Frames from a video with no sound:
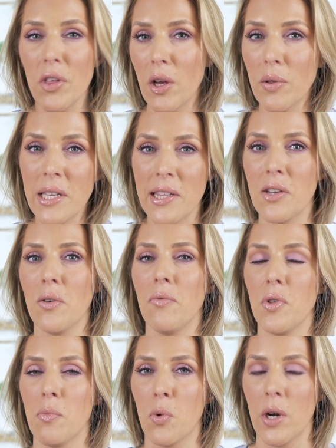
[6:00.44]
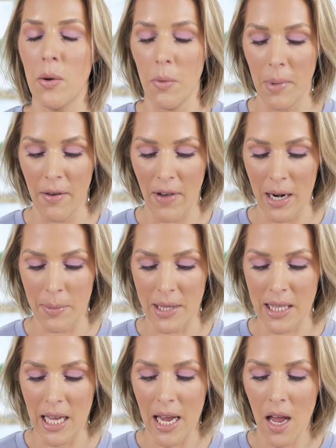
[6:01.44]
the only serum for the morning would be a vitamin
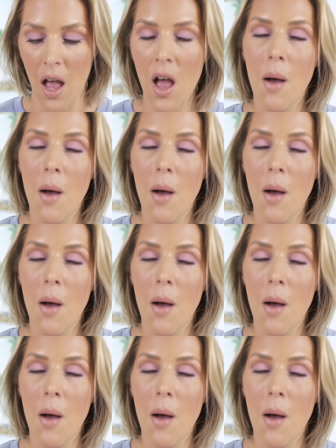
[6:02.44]
C.